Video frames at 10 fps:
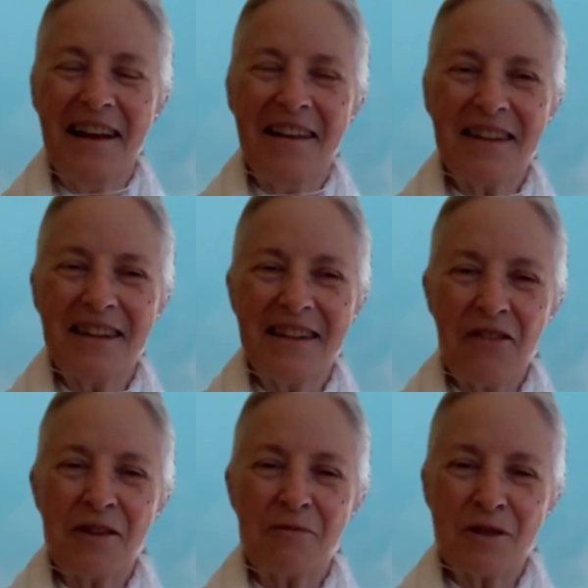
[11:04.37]
and that
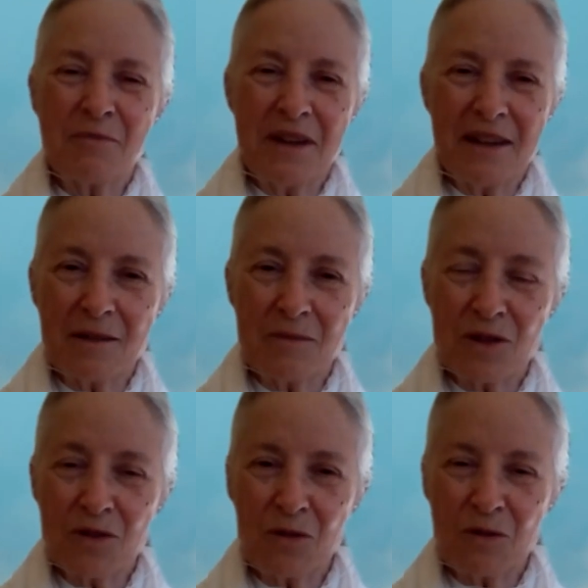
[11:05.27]
nothing was being
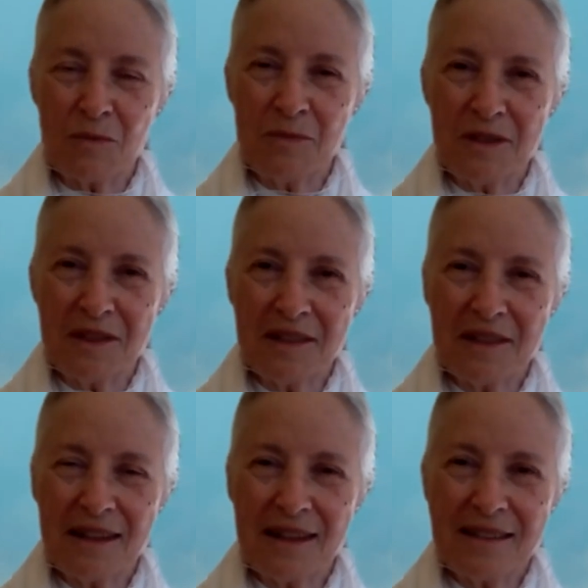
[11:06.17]
absorbed.
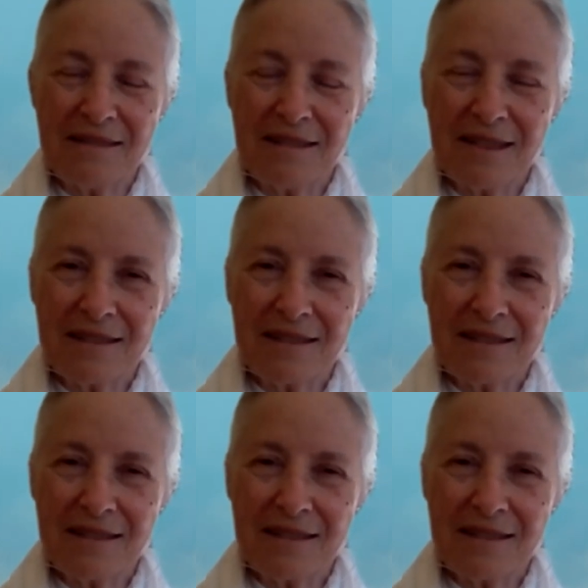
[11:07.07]
And